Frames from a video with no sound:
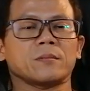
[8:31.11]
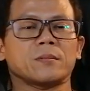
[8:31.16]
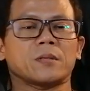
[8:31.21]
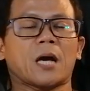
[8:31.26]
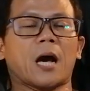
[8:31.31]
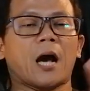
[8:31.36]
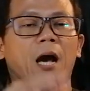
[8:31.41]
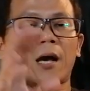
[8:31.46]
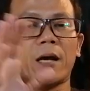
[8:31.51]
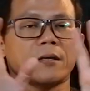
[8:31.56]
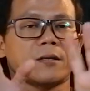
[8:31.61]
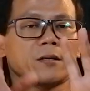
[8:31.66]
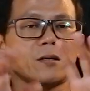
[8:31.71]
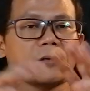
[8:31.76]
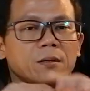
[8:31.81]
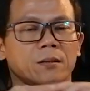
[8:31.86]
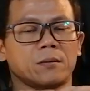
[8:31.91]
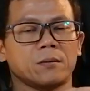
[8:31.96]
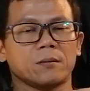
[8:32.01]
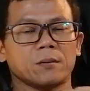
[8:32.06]
the
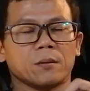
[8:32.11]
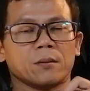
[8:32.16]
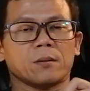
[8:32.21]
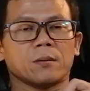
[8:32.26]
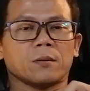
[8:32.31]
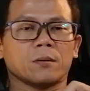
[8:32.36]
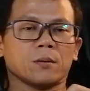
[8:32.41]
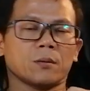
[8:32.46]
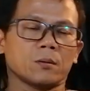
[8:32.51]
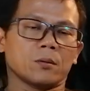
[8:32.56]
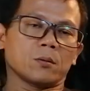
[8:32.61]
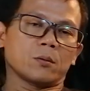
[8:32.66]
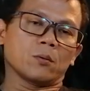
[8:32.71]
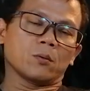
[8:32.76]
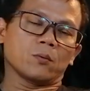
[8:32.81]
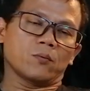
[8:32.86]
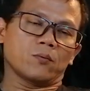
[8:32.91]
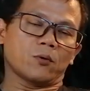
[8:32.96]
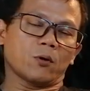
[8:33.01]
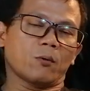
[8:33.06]
idea
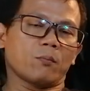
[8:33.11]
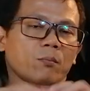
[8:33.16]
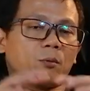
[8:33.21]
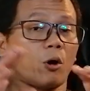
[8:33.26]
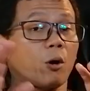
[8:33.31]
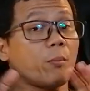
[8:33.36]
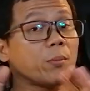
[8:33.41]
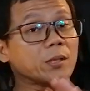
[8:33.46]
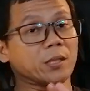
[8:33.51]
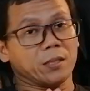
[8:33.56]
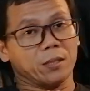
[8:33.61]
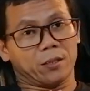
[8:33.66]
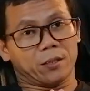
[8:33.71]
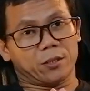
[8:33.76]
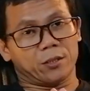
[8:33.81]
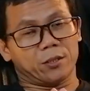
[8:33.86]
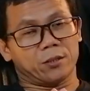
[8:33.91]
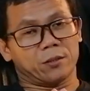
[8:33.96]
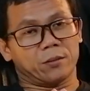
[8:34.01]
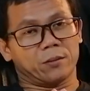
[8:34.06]
from
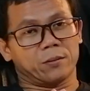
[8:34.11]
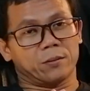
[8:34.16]
competitors.